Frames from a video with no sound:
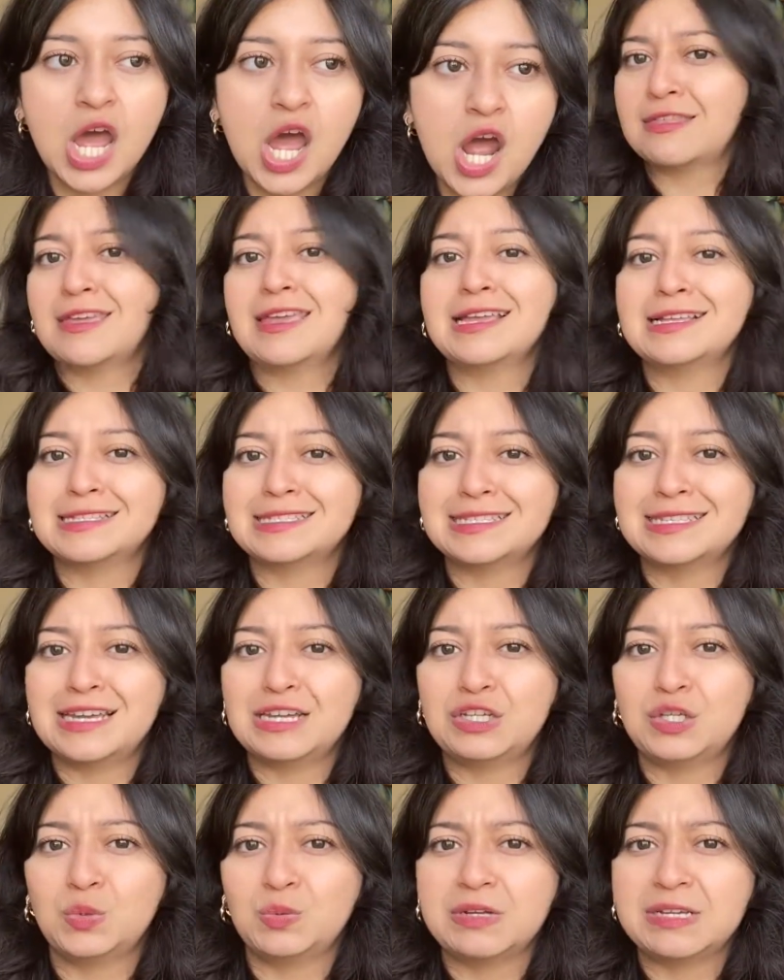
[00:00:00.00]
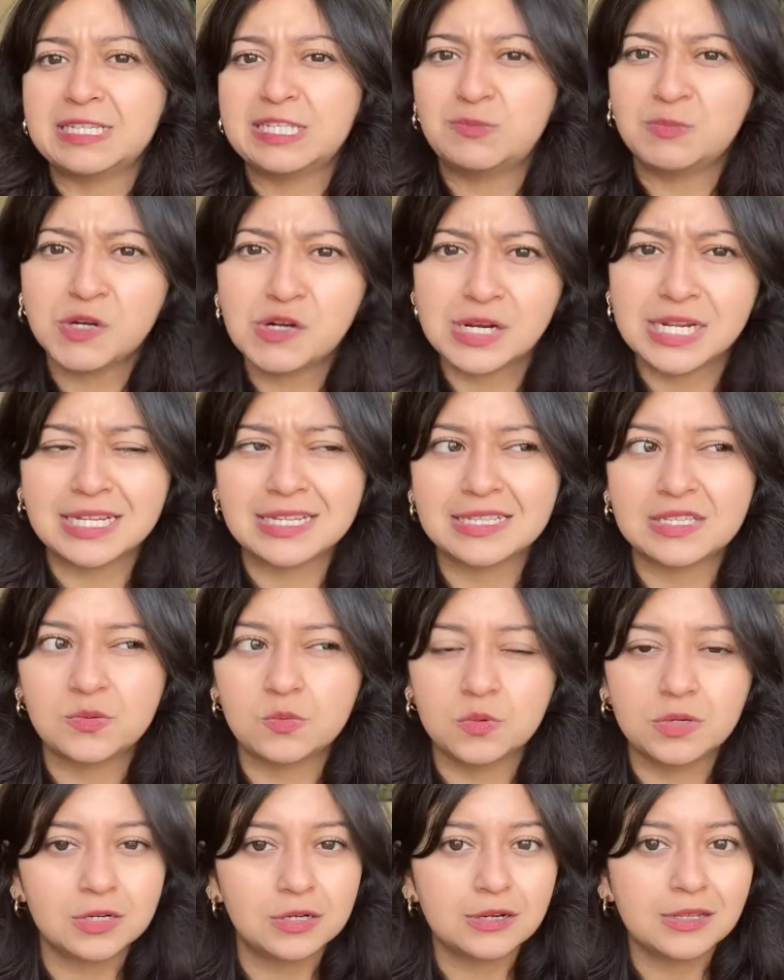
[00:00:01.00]
Things that you experienced,
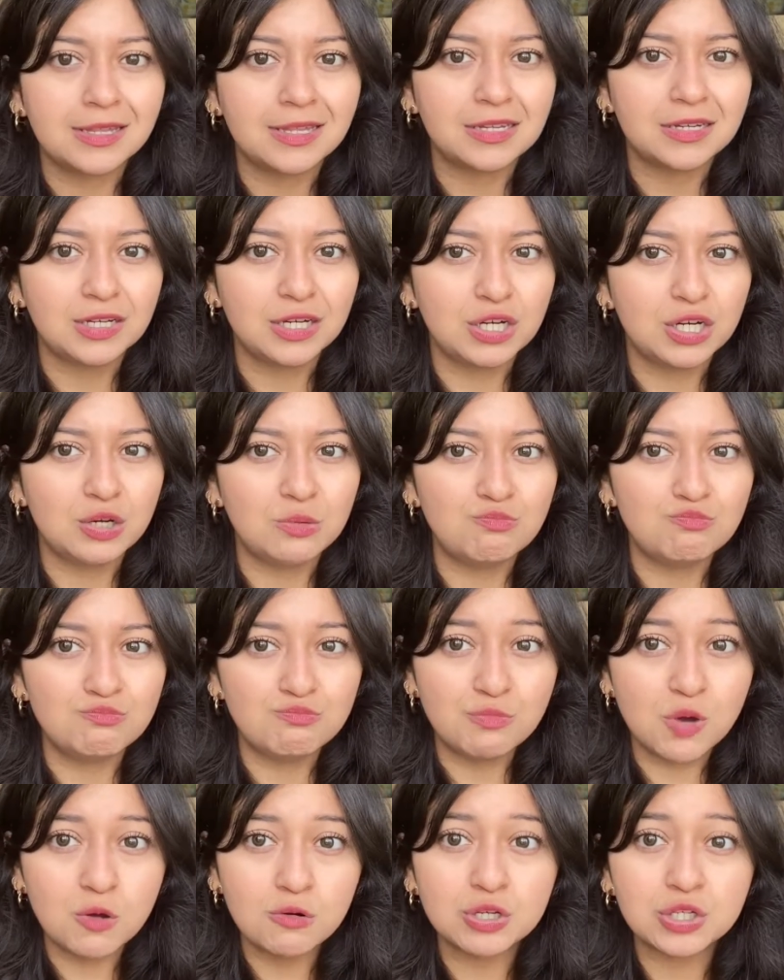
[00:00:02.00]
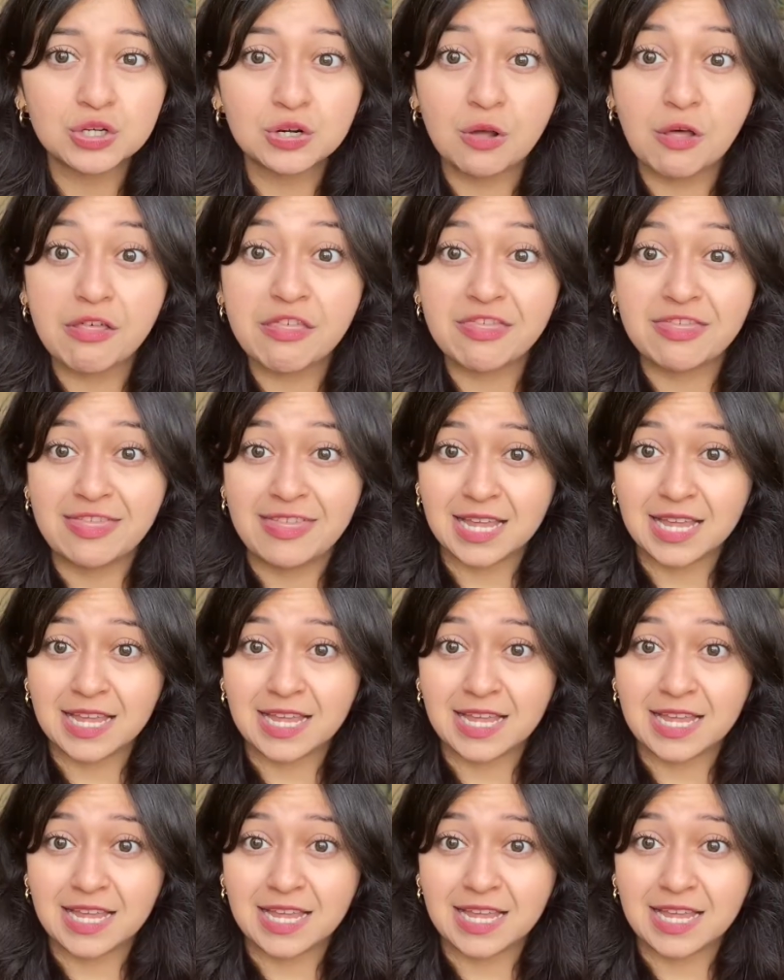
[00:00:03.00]
what are the emotional things?